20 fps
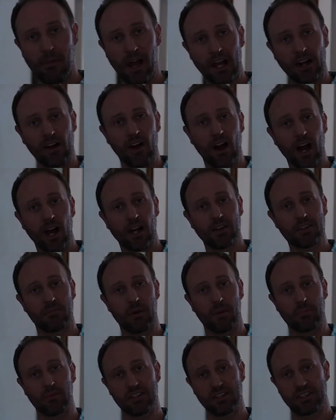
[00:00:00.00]
back on to
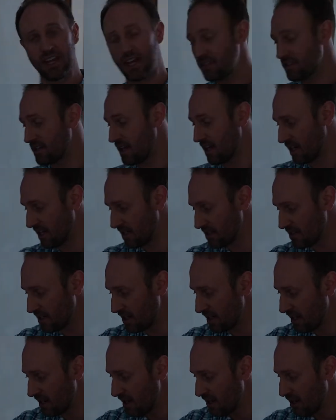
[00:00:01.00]
my preset settings,
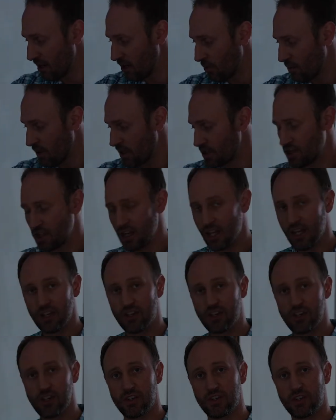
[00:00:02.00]
which
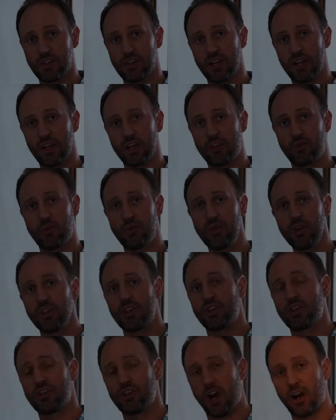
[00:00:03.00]
it's really
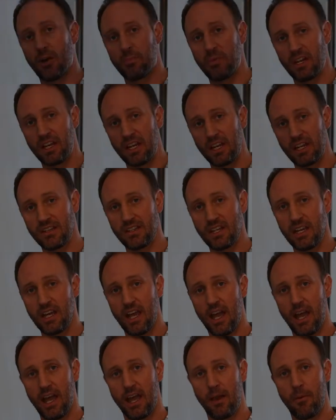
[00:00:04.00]
sharp and
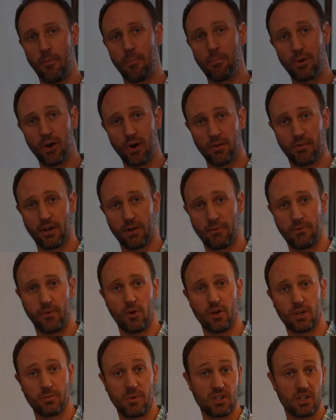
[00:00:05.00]
easy and perfect
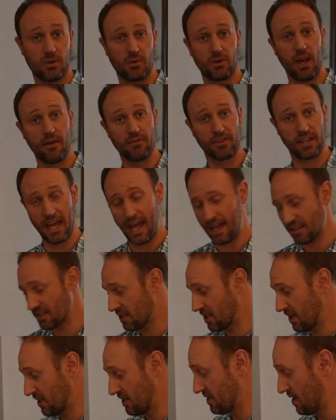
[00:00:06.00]
for, especially when you have
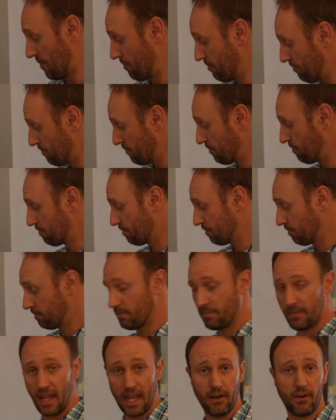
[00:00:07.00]
guests, because
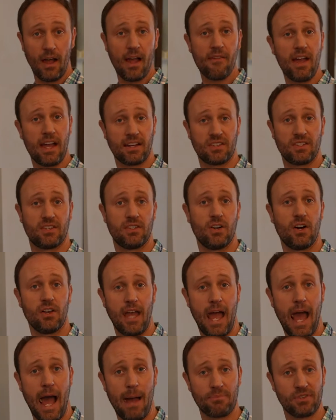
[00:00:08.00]
they don't have access to all
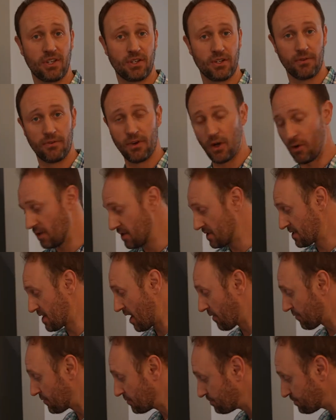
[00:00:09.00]
the apps on your phone and
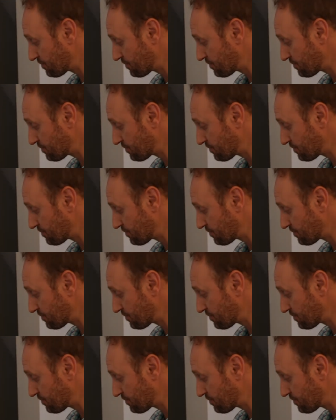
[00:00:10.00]
stuff.